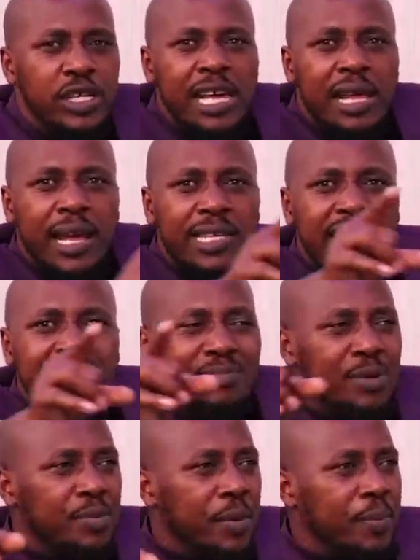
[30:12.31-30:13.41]
you hear they are
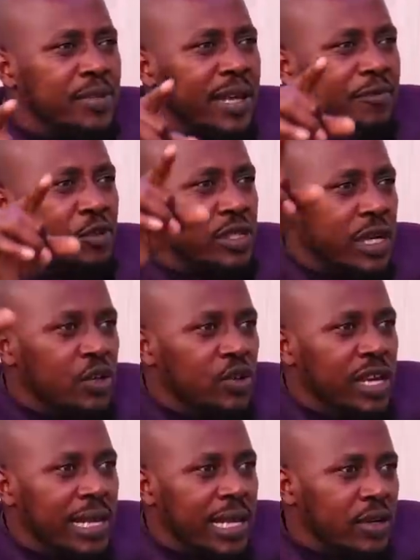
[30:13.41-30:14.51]
telling people about their future,
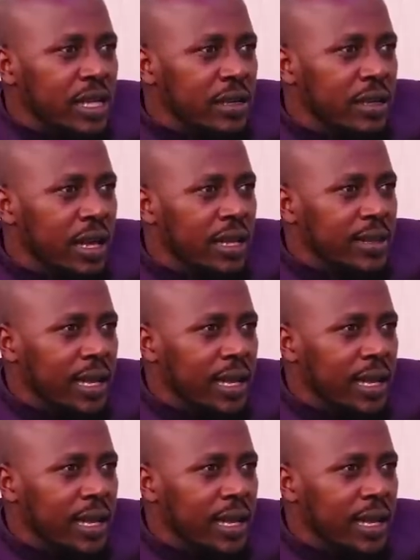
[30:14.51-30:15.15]
you hear they are talking,